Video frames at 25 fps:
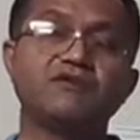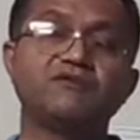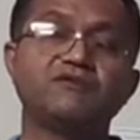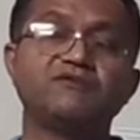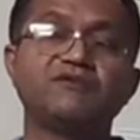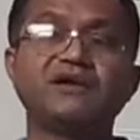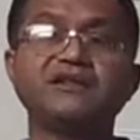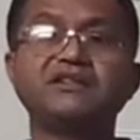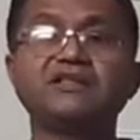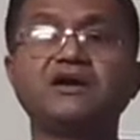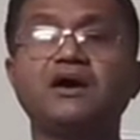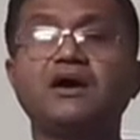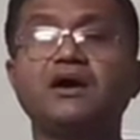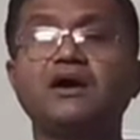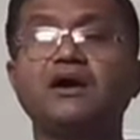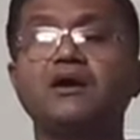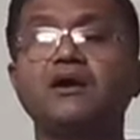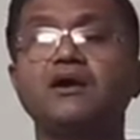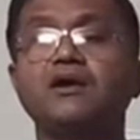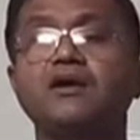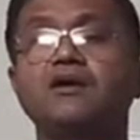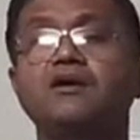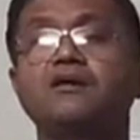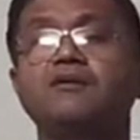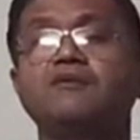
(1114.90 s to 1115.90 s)

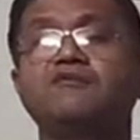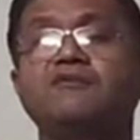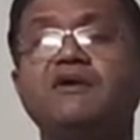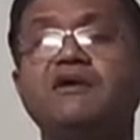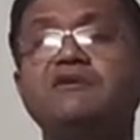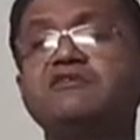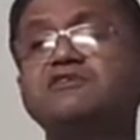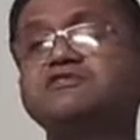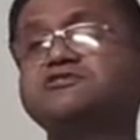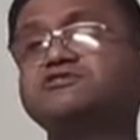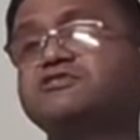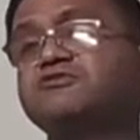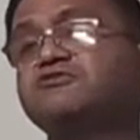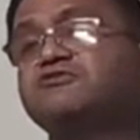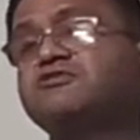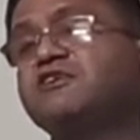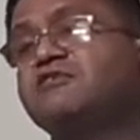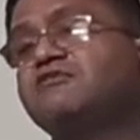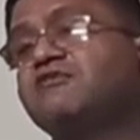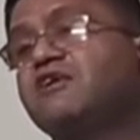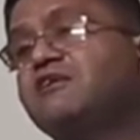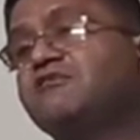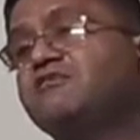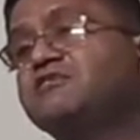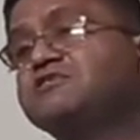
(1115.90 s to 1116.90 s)
When we
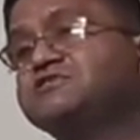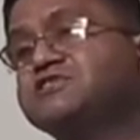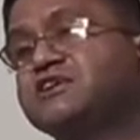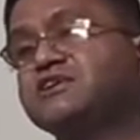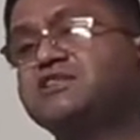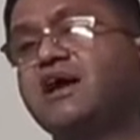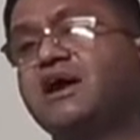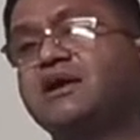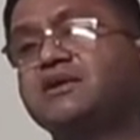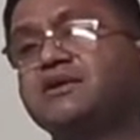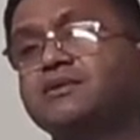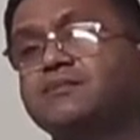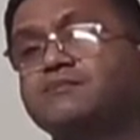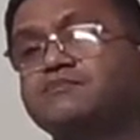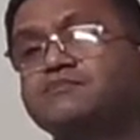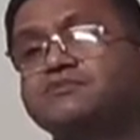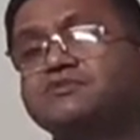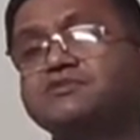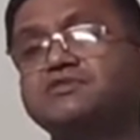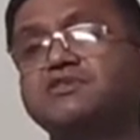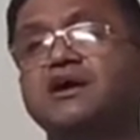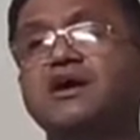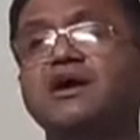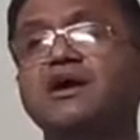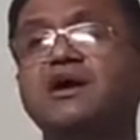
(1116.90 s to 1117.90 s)
see that
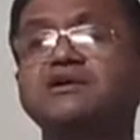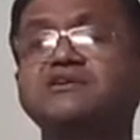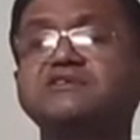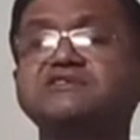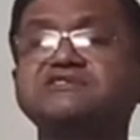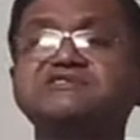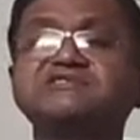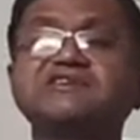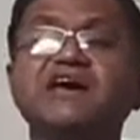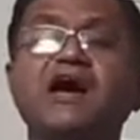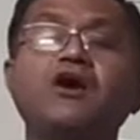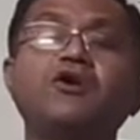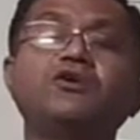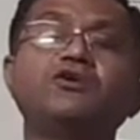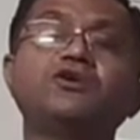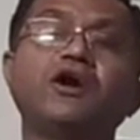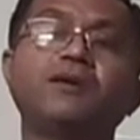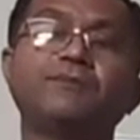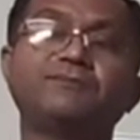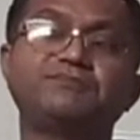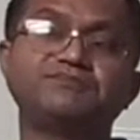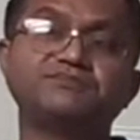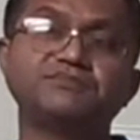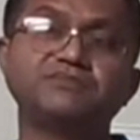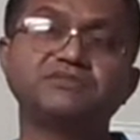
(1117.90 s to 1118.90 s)
the sound
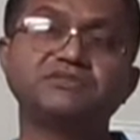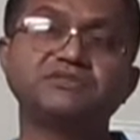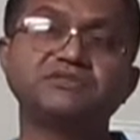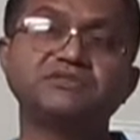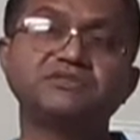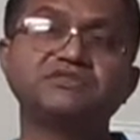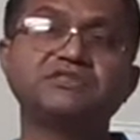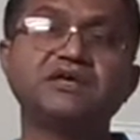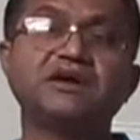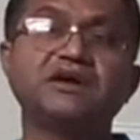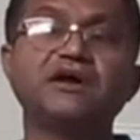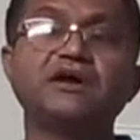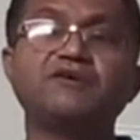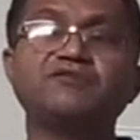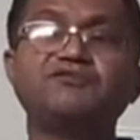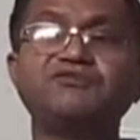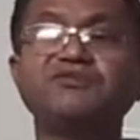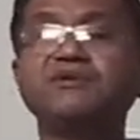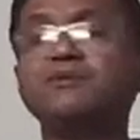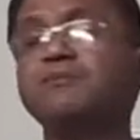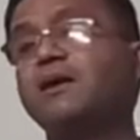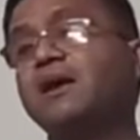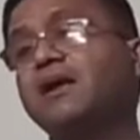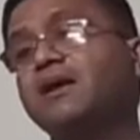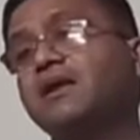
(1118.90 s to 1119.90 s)
of the
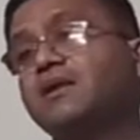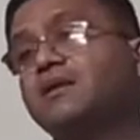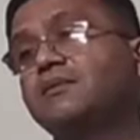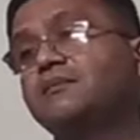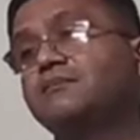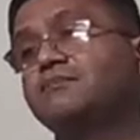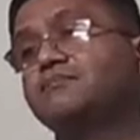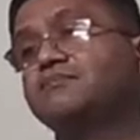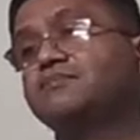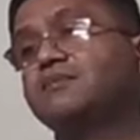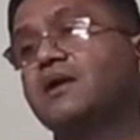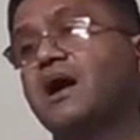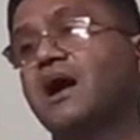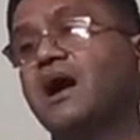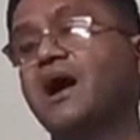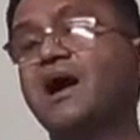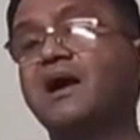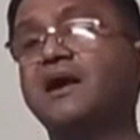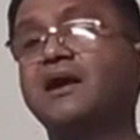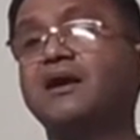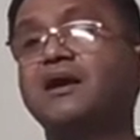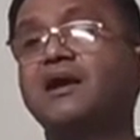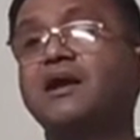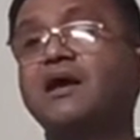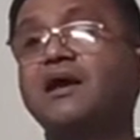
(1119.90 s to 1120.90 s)
female
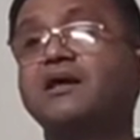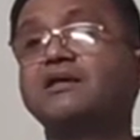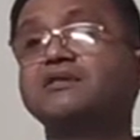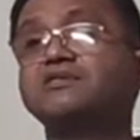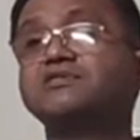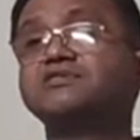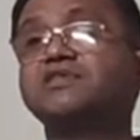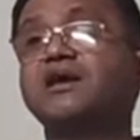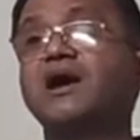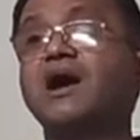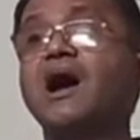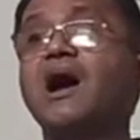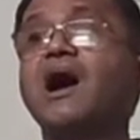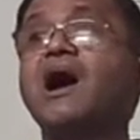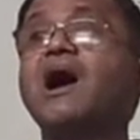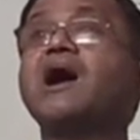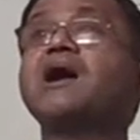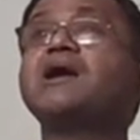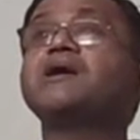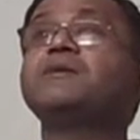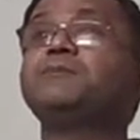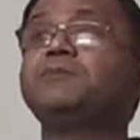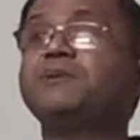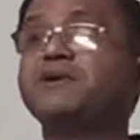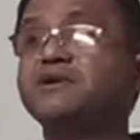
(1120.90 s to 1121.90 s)
are the
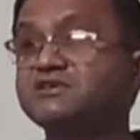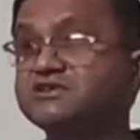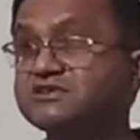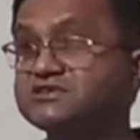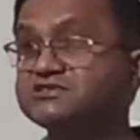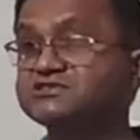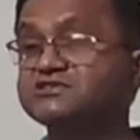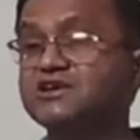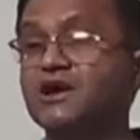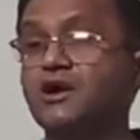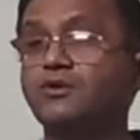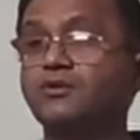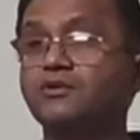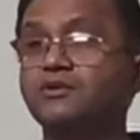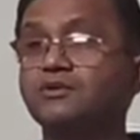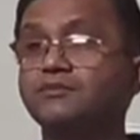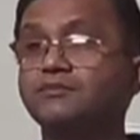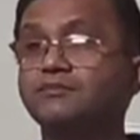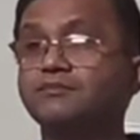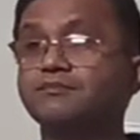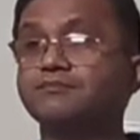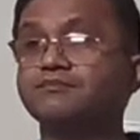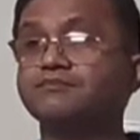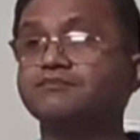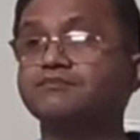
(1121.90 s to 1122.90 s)
high pitched sound,
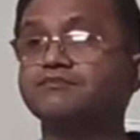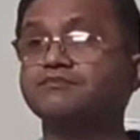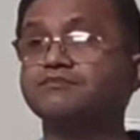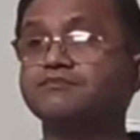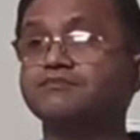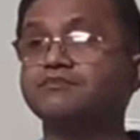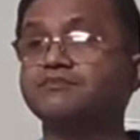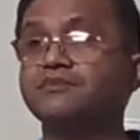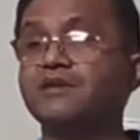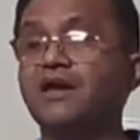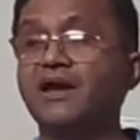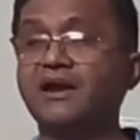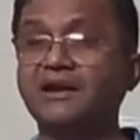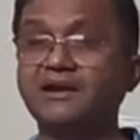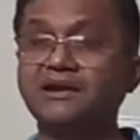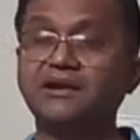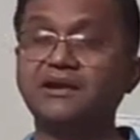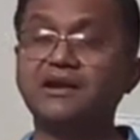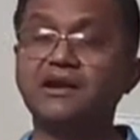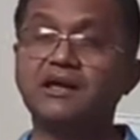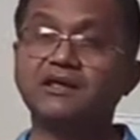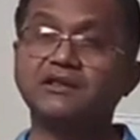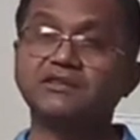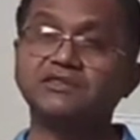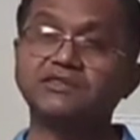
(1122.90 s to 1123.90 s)

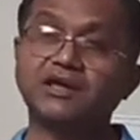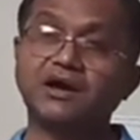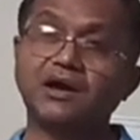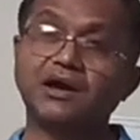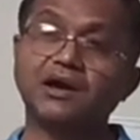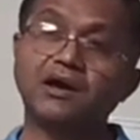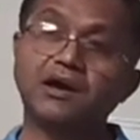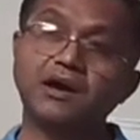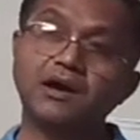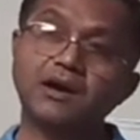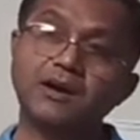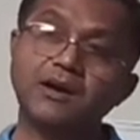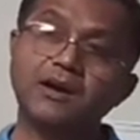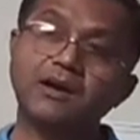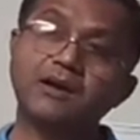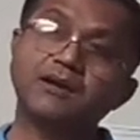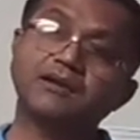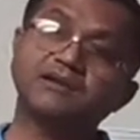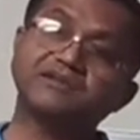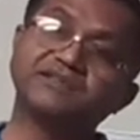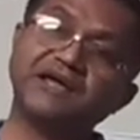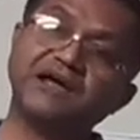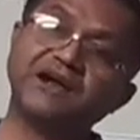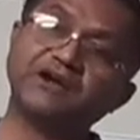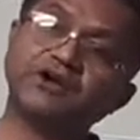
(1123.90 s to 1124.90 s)
and
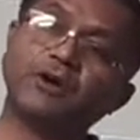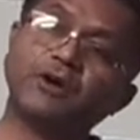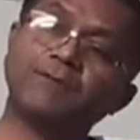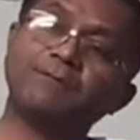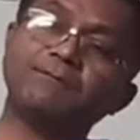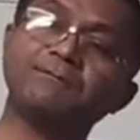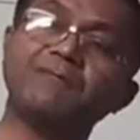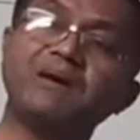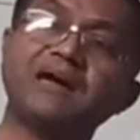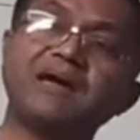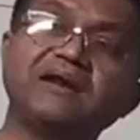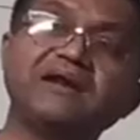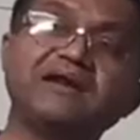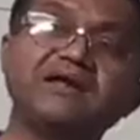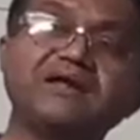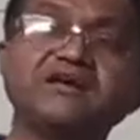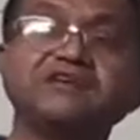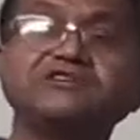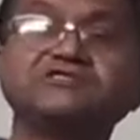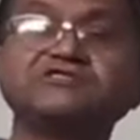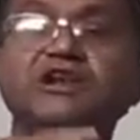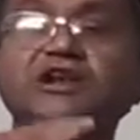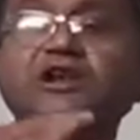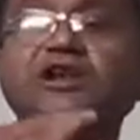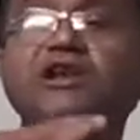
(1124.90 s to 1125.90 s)
that of man
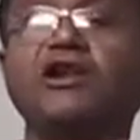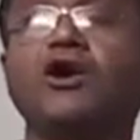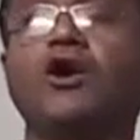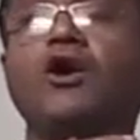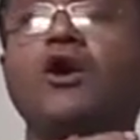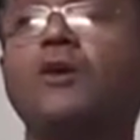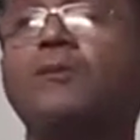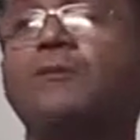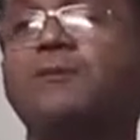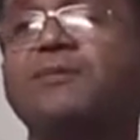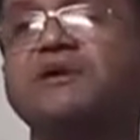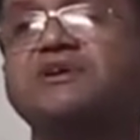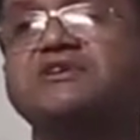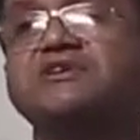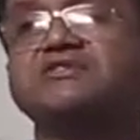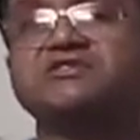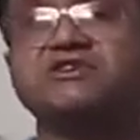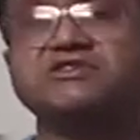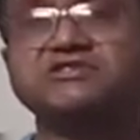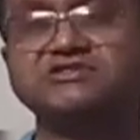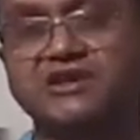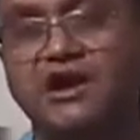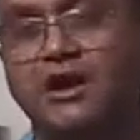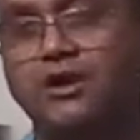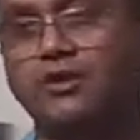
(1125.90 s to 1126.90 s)
is low
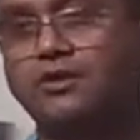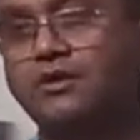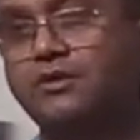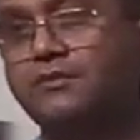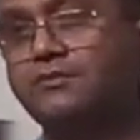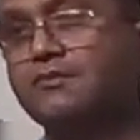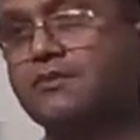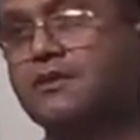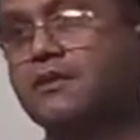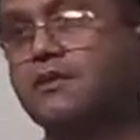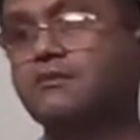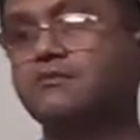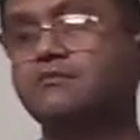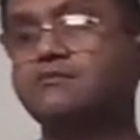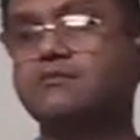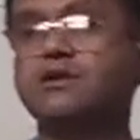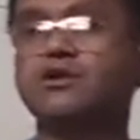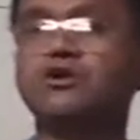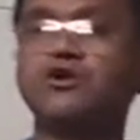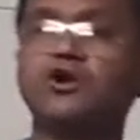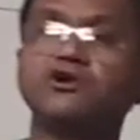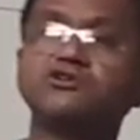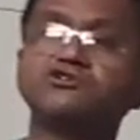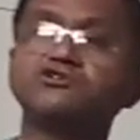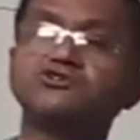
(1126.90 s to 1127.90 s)
pitched sound
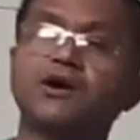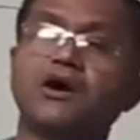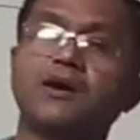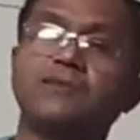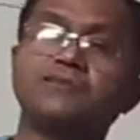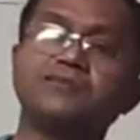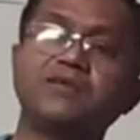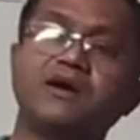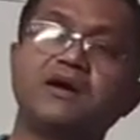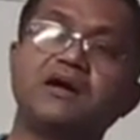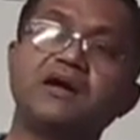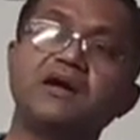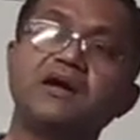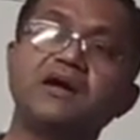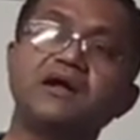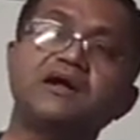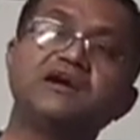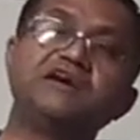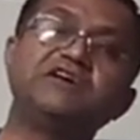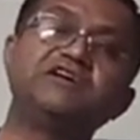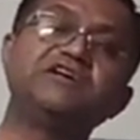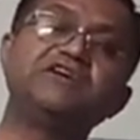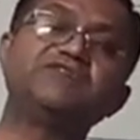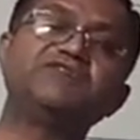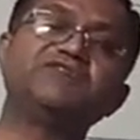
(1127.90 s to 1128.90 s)
because of the
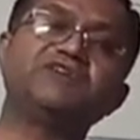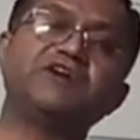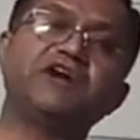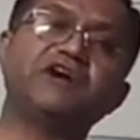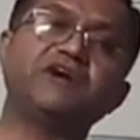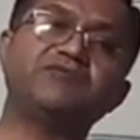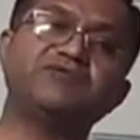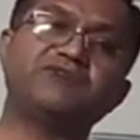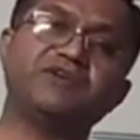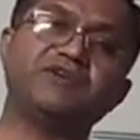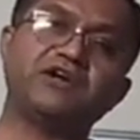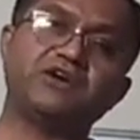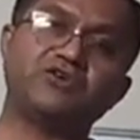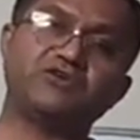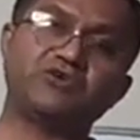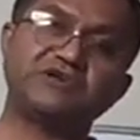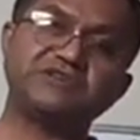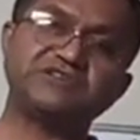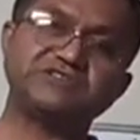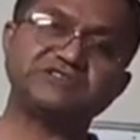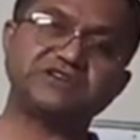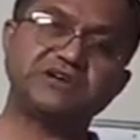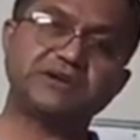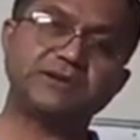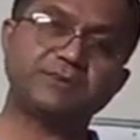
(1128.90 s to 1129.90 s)
different
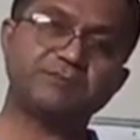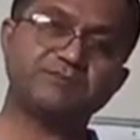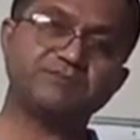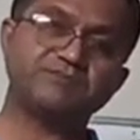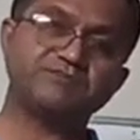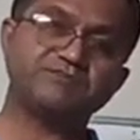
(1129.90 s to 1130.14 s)
frequency.